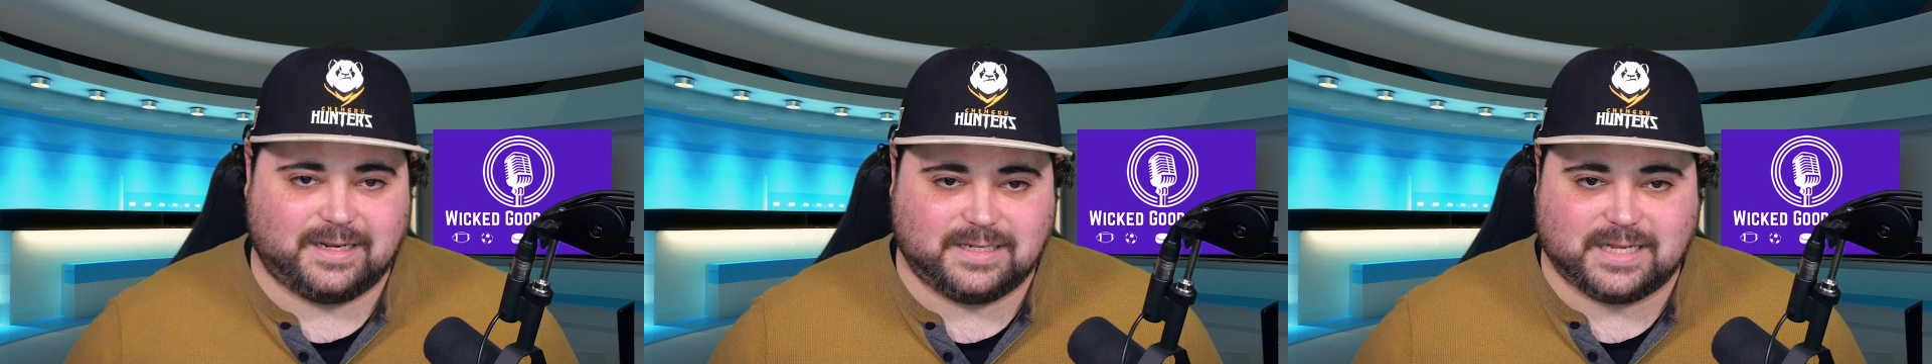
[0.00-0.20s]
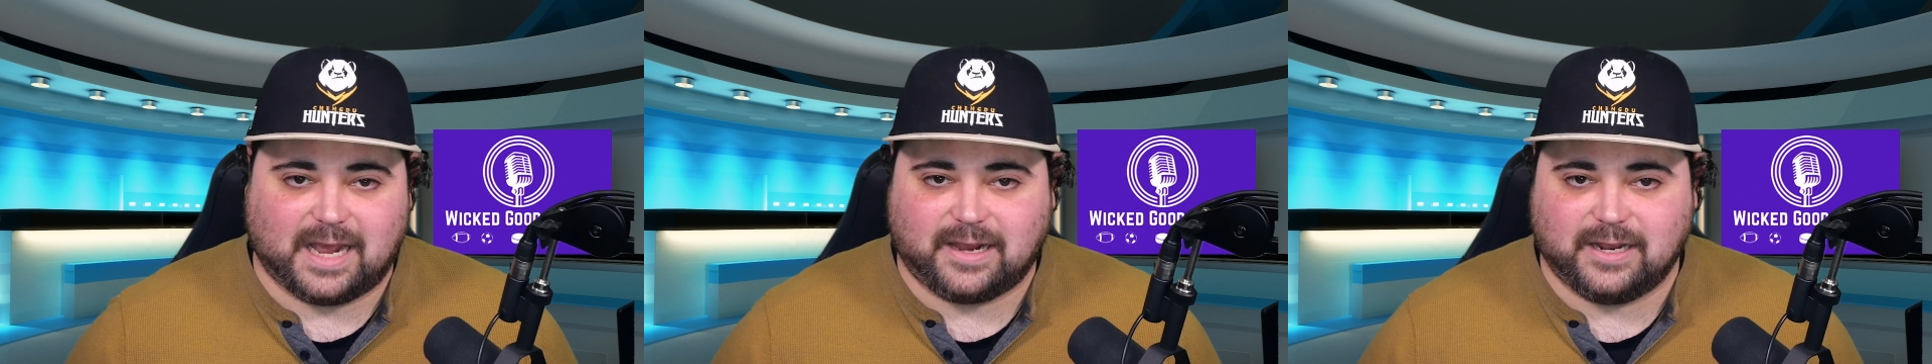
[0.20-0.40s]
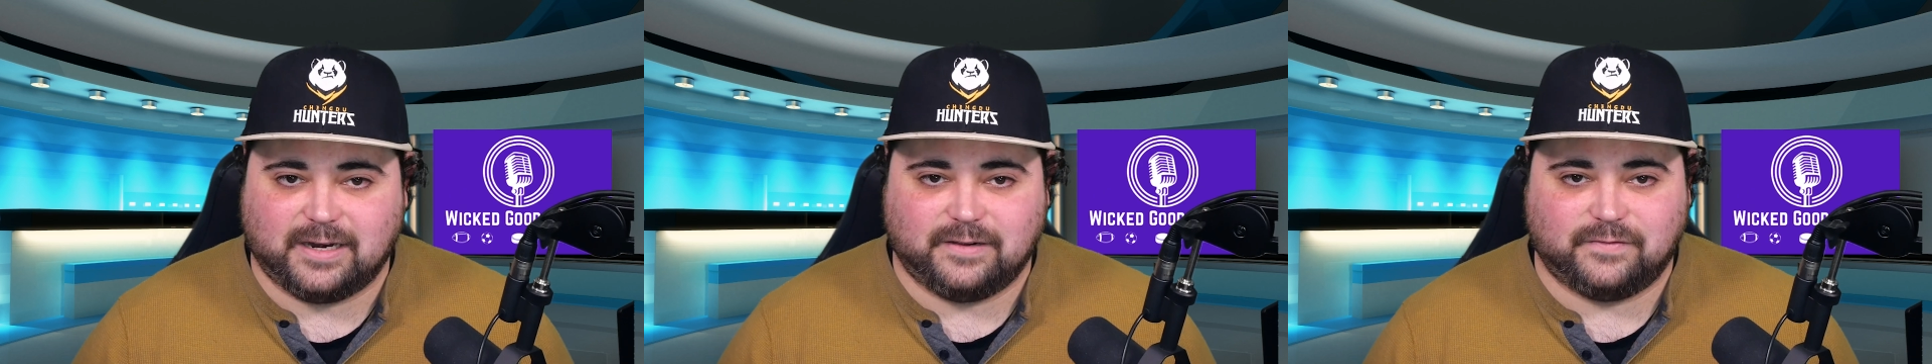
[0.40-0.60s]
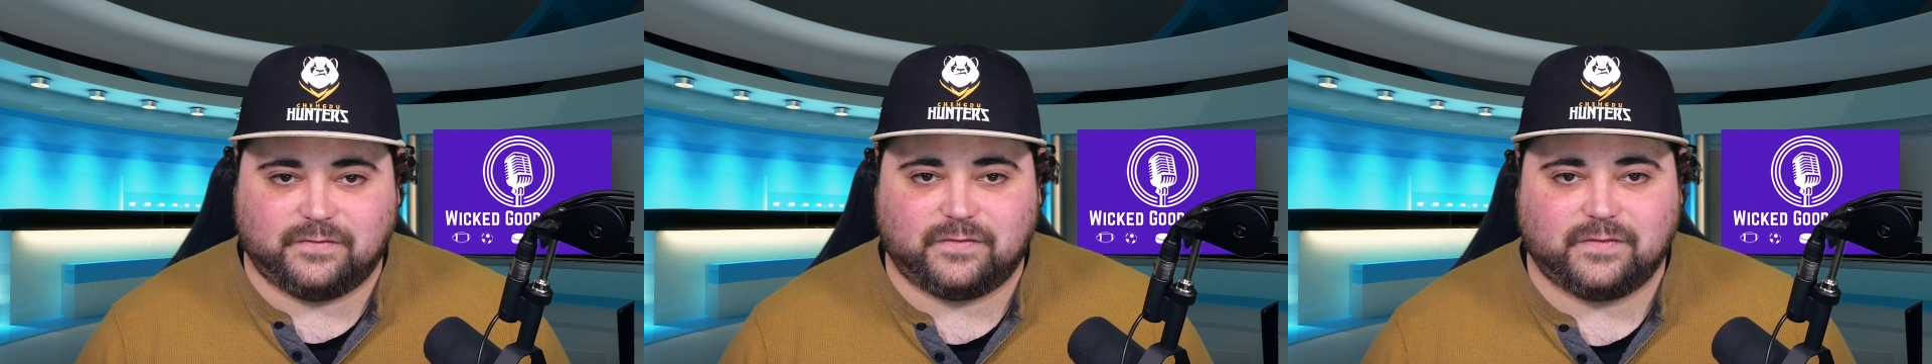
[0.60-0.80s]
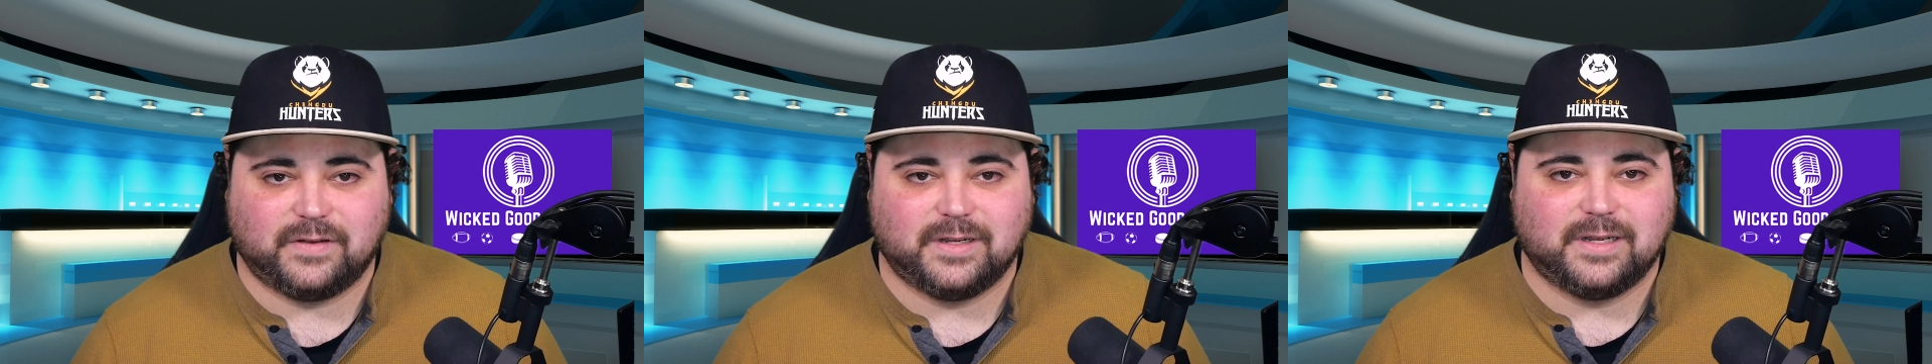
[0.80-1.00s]

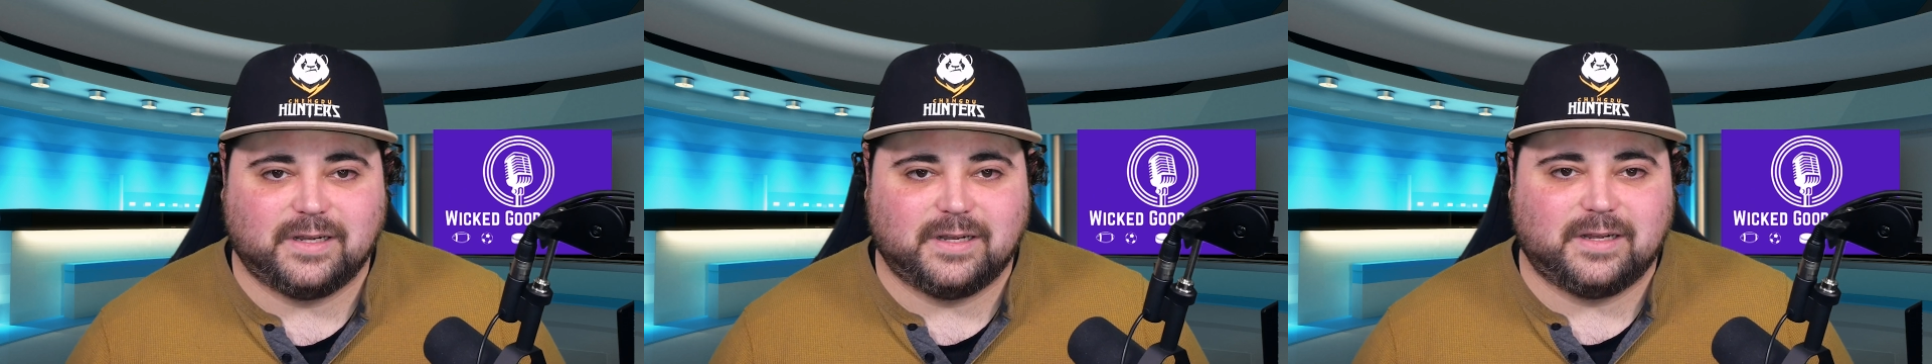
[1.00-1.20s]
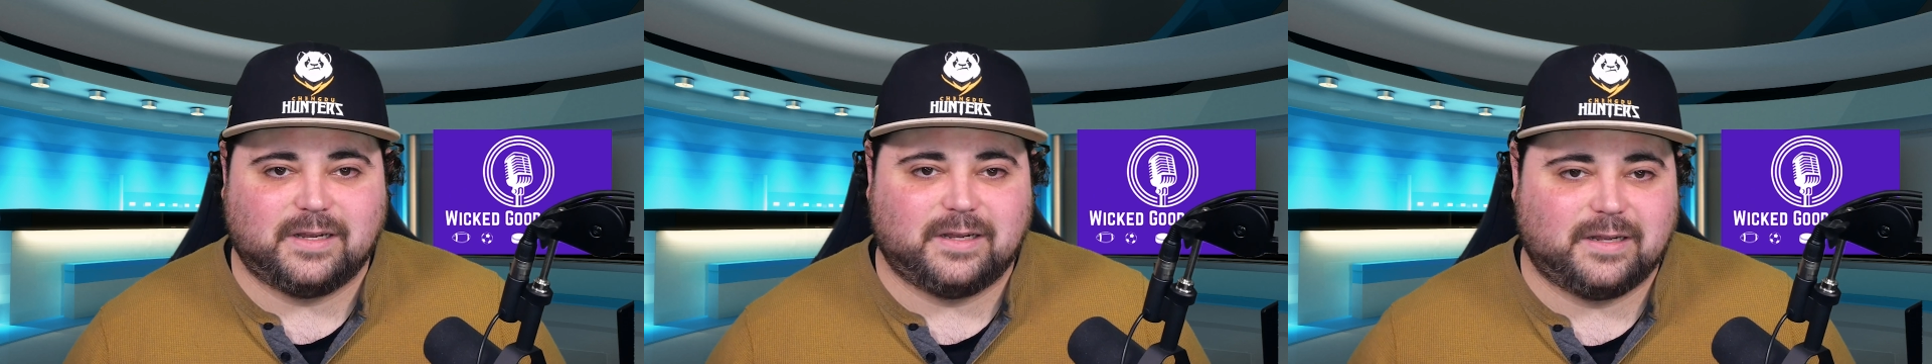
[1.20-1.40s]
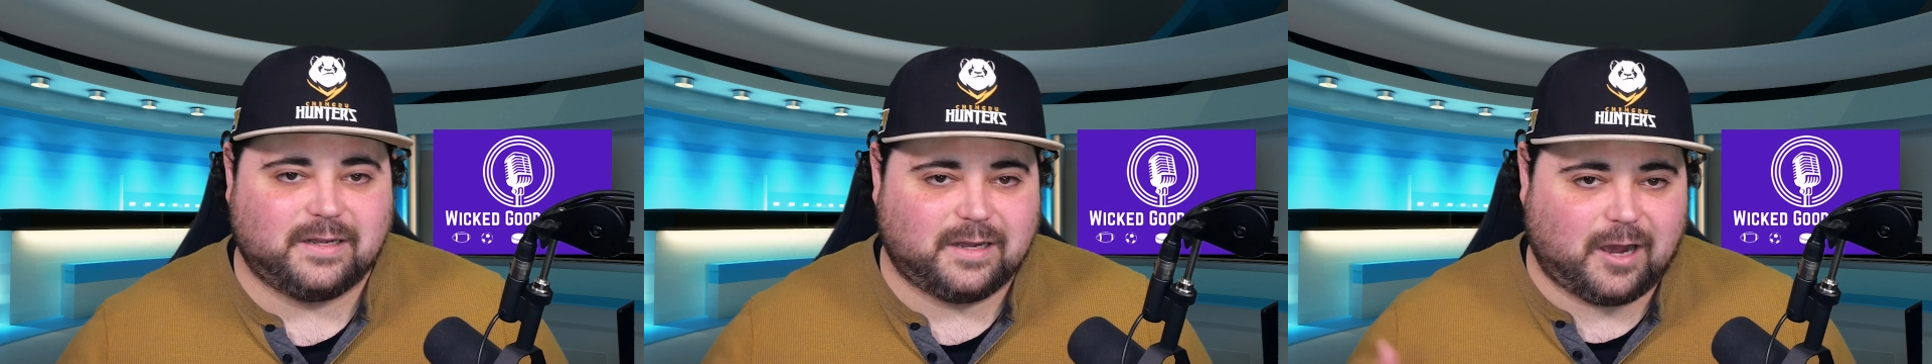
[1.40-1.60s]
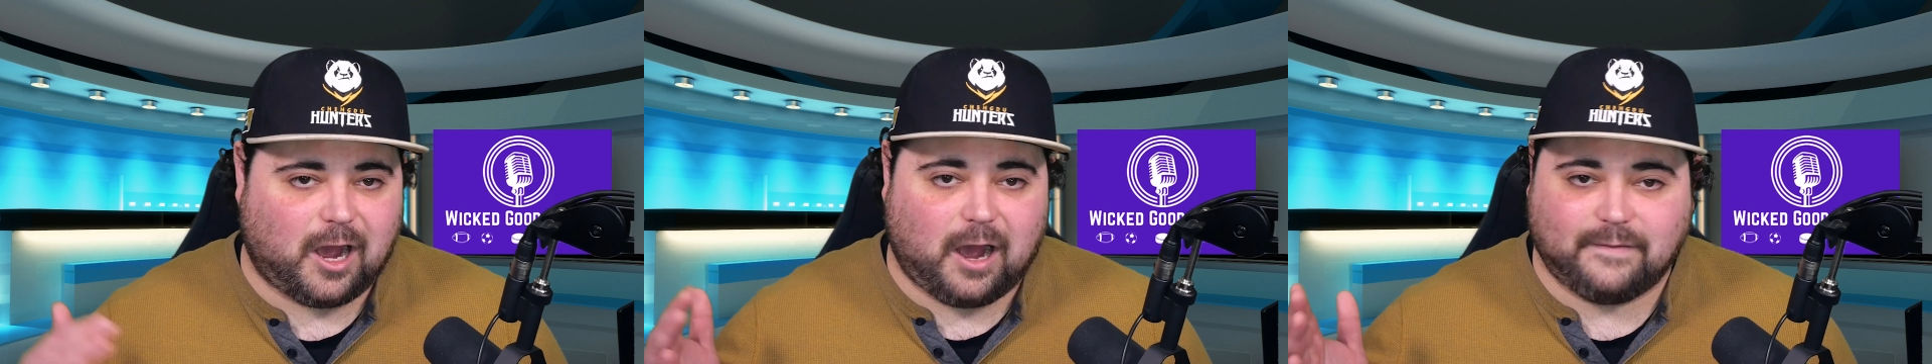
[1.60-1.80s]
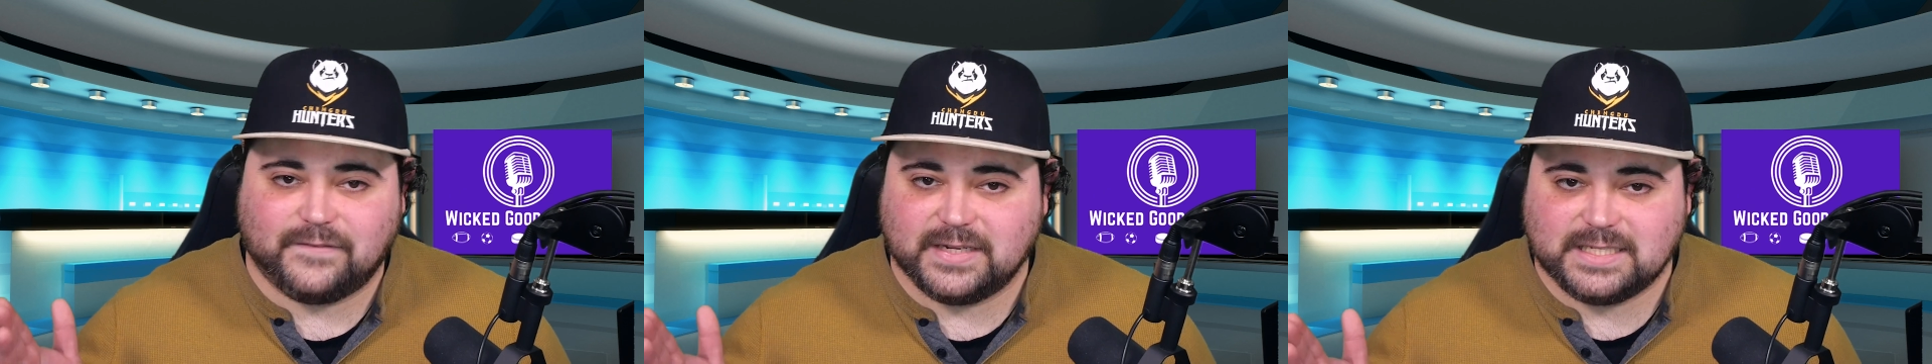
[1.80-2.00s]
executive
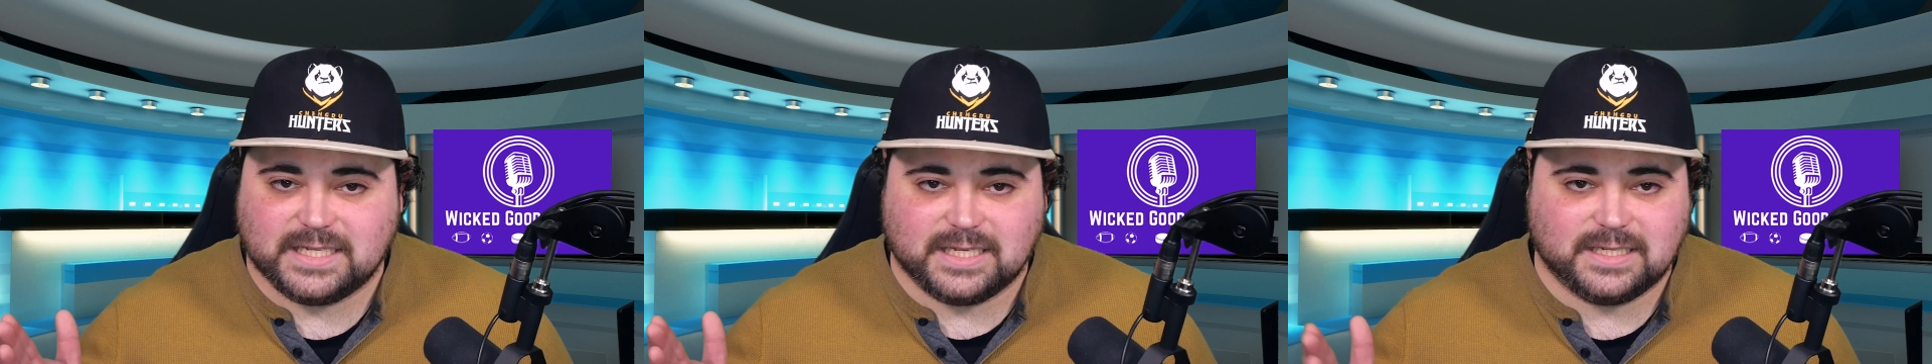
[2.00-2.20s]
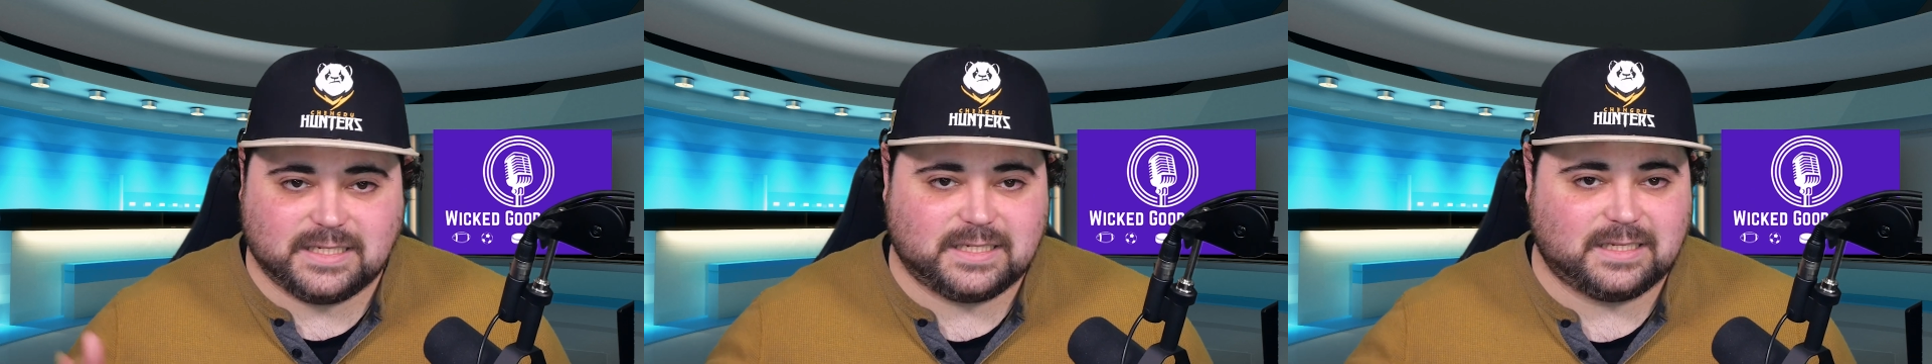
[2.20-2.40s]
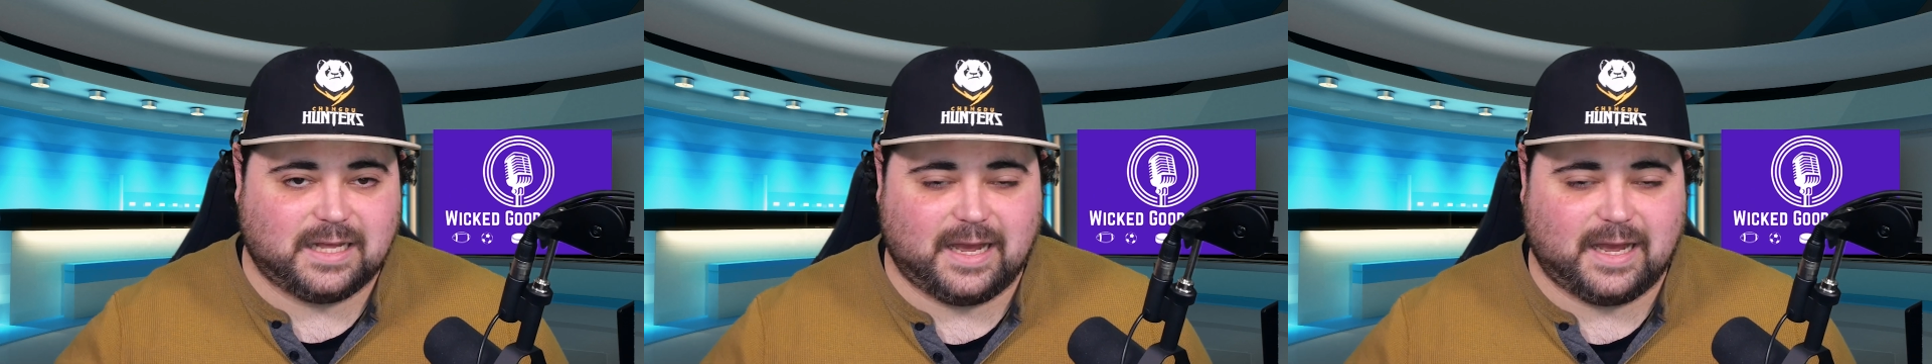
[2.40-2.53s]
offices?